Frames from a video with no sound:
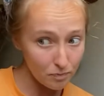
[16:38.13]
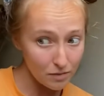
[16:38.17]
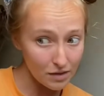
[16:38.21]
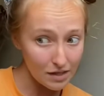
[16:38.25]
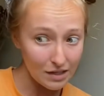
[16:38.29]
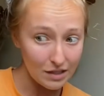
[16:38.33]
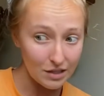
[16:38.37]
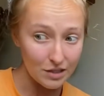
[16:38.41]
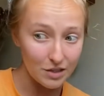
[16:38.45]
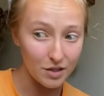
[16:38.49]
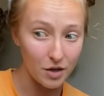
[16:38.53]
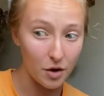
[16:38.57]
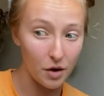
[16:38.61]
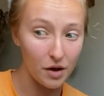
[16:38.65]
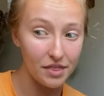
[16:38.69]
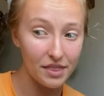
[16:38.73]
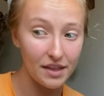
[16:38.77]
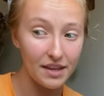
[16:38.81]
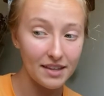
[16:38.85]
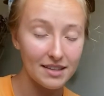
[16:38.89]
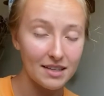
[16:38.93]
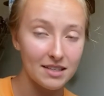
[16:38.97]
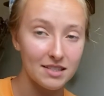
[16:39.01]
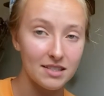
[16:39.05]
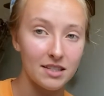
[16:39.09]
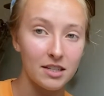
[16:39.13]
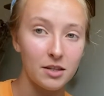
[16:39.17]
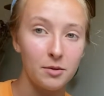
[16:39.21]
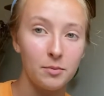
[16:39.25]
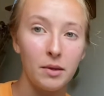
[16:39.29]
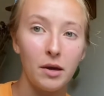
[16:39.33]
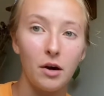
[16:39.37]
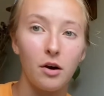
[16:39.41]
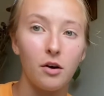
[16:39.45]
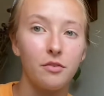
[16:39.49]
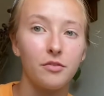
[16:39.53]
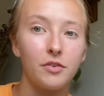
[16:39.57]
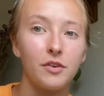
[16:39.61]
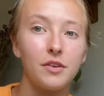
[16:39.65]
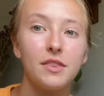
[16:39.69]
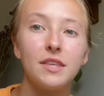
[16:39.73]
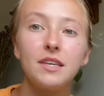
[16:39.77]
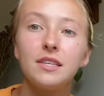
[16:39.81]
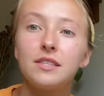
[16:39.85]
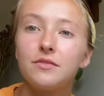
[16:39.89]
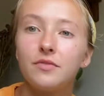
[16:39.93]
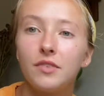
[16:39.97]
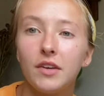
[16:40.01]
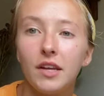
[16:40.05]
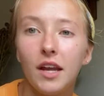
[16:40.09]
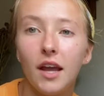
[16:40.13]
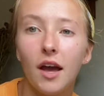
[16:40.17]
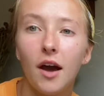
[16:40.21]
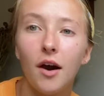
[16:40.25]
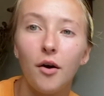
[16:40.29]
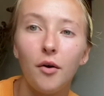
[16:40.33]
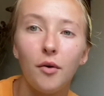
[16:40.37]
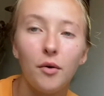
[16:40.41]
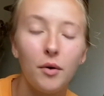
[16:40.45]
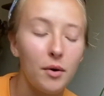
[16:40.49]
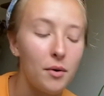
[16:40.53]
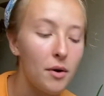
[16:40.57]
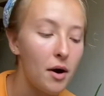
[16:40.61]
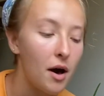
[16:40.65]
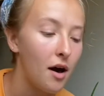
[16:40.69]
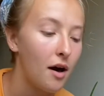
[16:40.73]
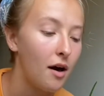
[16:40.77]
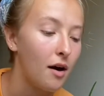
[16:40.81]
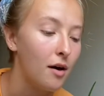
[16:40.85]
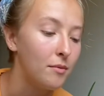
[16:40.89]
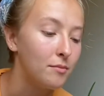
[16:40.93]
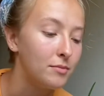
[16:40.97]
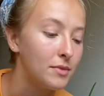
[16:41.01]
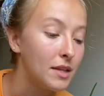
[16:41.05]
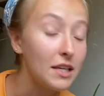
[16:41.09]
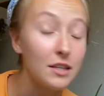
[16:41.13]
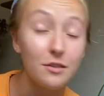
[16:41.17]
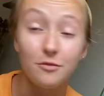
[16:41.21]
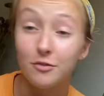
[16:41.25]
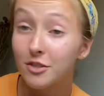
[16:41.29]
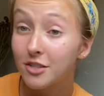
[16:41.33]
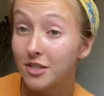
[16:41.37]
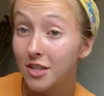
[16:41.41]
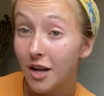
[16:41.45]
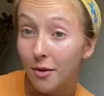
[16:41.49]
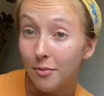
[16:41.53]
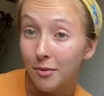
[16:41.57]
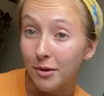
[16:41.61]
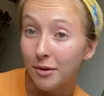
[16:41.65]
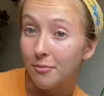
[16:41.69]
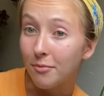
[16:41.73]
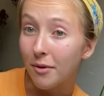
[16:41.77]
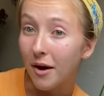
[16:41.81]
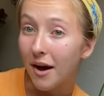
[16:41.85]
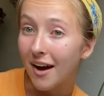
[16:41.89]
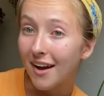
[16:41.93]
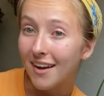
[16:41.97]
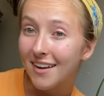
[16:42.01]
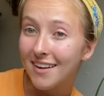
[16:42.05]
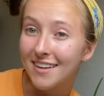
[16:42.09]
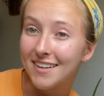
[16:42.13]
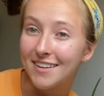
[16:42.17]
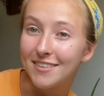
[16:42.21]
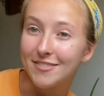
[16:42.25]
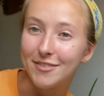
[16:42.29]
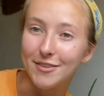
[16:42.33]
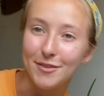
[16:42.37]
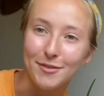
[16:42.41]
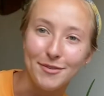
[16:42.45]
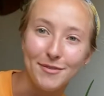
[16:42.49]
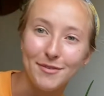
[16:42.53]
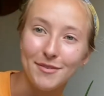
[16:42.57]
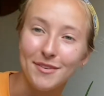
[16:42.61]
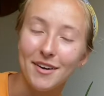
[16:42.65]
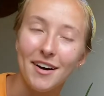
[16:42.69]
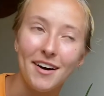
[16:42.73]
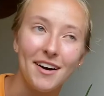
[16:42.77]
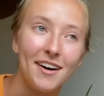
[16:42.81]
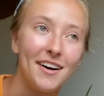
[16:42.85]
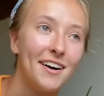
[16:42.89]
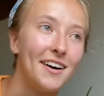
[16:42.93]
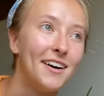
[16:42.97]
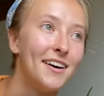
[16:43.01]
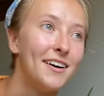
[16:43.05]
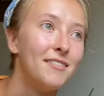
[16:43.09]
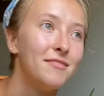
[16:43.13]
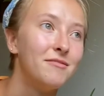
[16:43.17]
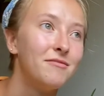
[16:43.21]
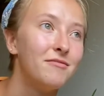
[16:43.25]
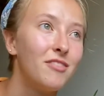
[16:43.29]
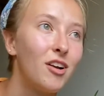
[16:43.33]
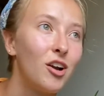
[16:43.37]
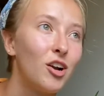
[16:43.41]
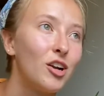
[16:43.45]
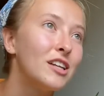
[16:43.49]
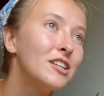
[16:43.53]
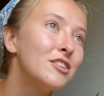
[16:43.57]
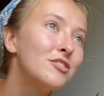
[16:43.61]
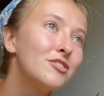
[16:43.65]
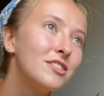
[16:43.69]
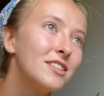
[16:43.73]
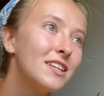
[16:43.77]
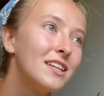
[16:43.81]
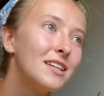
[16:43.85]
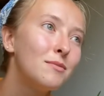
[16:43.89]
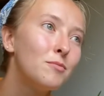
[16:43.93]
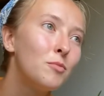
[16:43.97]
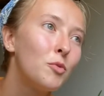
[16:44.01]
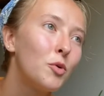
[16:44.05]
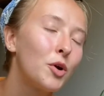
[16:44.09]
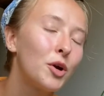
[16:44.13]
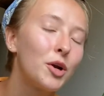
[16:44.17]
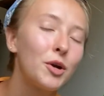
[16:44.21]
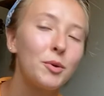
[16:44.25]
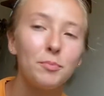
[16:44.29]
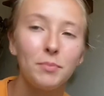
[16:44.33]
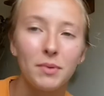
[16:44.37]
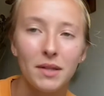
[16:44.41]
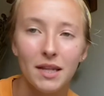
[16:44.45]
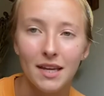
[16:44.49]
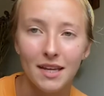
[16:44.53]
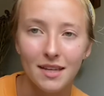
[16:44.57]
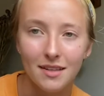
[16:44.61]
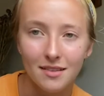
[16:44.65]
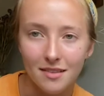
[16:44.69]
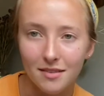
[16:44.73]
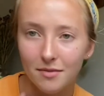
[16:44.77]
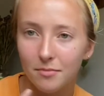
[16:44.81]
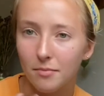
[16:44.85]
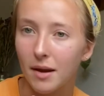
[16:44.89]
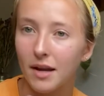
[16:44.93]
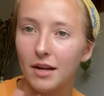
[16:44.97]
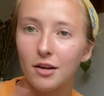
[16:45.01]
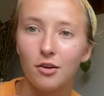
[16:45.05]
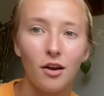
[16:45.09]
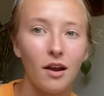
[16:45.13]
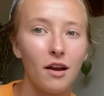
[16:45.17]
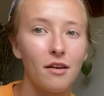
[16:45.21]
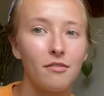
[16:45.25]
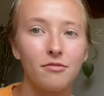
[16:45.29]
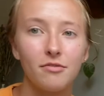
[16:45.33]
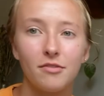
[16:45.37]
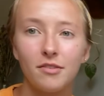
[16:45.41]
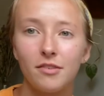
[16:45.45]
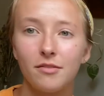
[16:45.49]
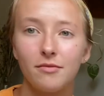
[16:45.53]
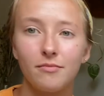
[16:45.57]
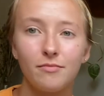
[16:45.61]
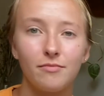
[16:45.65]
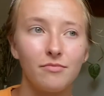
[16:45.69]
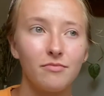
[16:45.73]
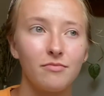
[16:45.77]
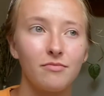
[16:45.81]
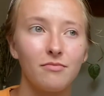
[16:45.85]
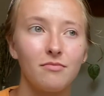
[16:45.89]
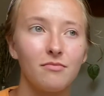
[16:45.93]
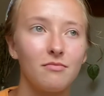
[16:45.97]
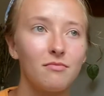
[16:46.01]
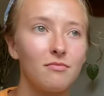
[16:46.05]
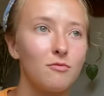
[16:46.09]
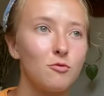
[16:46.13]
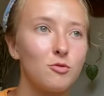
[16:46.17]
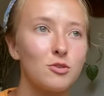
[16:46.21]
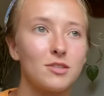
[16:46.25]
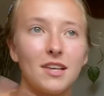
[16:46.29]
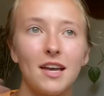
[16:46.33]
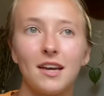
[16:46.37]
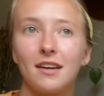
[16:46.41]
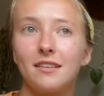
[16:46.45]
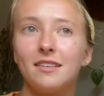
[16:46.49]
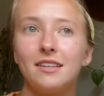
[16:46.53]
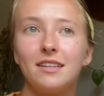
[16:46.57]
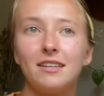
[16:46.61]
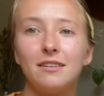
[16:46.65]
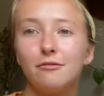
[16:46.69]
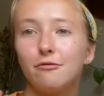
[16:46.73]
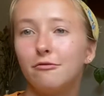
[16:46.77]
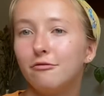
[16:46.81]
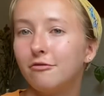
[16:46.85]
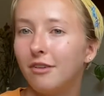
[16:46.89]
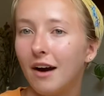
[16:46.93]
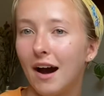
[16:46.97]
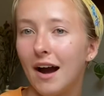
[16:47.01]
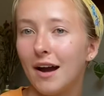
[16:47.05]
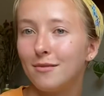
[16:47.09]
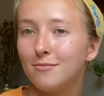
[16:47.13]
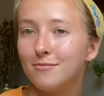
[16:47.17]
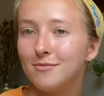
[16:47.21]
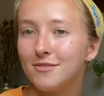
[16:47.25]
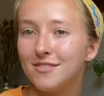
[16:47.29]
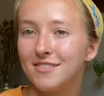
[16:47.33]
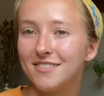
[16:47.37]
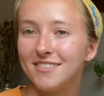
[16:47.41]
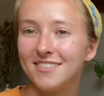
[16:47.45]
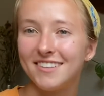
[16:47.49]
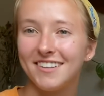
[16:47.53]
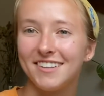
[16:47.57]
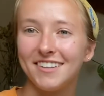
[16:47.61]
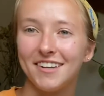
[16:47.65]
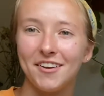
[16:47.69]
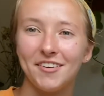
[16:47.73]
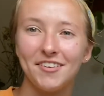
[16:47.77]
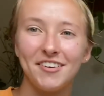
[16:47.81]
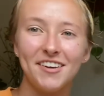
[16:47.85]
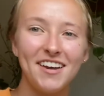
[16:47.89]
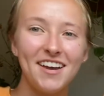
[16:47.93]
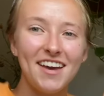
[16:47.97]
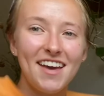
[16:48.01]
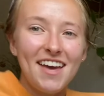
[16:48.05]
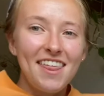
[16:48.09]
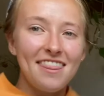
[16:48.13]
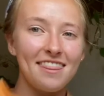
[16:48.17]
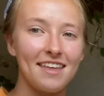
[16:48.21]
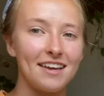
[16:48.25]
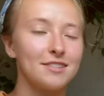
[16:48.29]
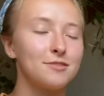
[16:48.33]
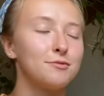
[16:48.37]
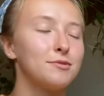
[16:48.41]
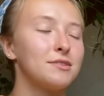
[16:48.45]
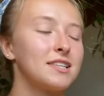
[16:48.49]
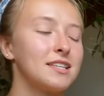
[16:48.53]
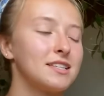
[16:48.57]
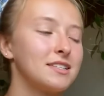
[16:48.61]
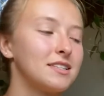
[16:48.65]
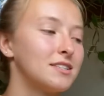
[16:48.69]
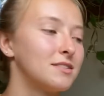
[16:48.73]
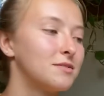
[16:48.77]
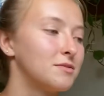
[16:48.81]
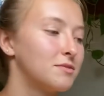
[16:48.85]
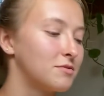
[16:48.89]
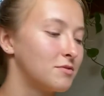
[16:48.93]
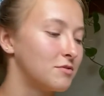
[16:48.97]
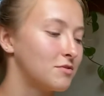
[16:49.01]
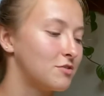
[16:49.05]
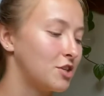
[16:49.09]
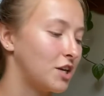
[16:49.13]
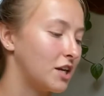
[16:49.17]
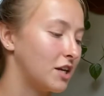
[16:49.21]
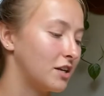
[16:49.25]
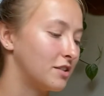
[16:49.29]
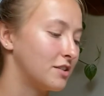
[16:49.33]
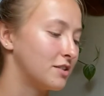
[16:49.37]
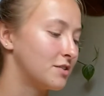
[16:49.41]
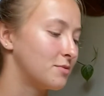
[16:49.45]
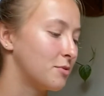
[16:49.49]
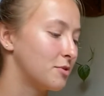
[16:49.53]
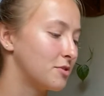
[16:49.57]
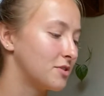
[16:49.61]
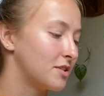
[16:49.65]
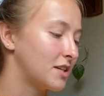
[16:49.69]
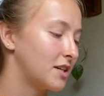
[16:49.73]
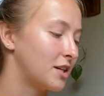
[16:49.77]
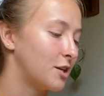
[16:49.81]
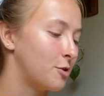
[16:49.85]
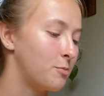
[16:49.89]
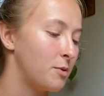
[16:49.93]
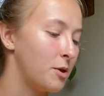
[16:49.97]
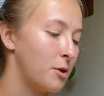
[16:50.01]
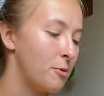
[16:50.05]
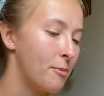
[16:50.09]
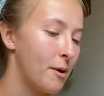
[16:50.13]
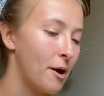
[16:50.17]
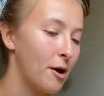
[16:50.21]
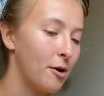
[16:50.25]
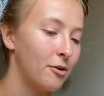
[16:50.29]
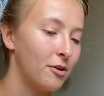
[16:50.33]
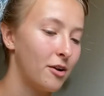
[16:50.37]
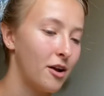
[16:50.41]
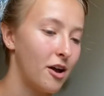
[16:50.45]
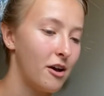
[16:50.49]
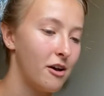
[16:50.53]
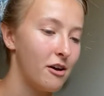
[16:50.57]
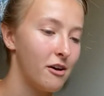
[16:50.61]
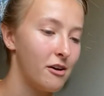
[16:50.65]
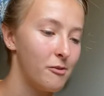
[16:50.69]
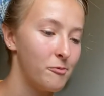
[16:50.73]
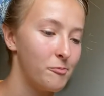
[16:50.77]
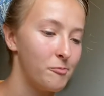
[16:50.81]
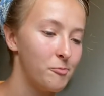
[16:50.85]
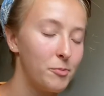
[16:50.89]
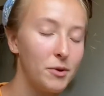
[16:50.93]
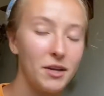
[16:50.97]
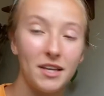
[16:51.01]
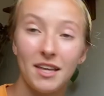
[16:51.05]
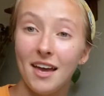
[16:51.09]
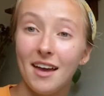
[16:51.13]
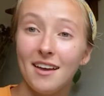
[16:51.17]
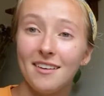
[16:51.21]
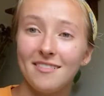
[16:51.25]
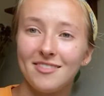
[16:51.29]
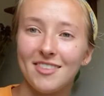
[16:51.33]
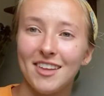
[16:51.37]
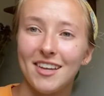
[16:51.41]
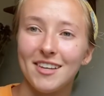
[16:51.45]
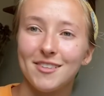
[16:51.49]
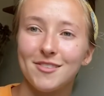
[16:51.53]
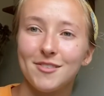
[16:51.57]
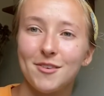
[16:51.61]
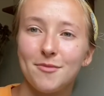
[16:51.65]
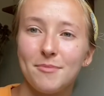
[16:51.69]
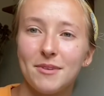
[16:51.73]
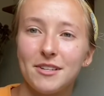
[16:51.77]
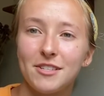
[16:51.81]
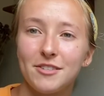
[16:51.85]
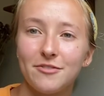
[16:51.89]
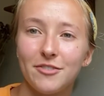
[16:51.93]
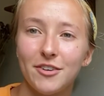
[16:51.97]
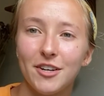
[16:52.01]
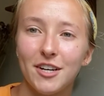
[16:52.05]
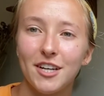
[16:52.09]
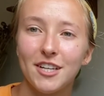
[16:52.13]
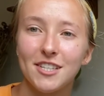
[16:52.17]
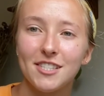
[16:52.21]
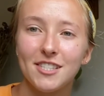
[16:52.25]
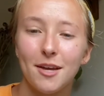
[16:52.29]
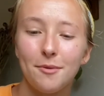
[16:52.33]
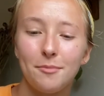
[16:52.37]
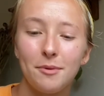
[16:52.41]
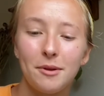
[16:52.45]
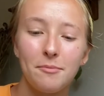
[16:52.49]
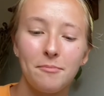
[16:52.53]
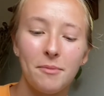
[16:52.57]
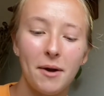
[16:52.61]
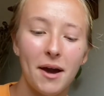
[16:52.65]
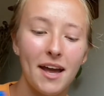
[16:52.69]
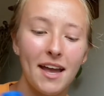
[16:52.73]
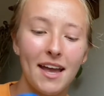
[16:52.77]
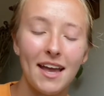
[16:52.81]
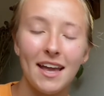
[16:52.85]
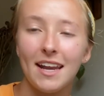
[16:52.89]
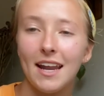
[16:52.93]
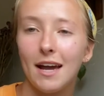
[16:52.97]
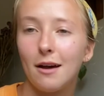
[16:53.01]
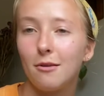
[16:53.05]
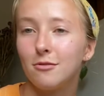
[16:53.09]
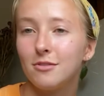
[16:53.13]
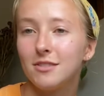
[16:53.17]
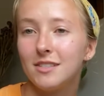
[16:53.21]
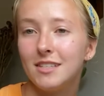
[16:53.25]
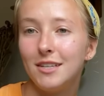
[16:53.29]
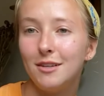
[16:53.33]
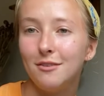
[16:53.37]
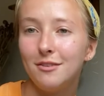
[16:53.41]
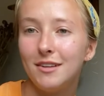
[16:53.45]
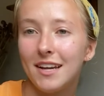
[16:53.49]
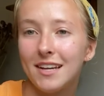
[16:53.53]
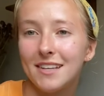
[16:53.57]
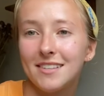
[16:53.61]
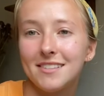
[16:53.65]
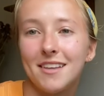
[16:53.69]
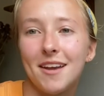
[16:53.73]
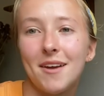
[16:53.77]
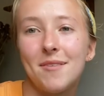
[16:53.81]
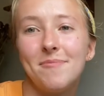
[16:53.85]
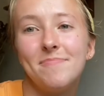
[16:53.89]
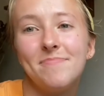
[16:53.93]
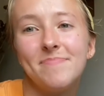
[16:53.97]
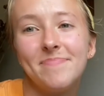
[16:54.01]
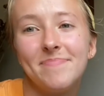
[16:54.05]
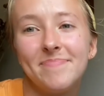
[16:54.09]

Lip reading: So I think that's going to be all for this video. Thanks for stopping by. If you are interested in more plant, Minecraft, recycling vibes, you know, that's what channel is mostly going to be about. But yeah, thanks so much for stopping by, and I will see you next time.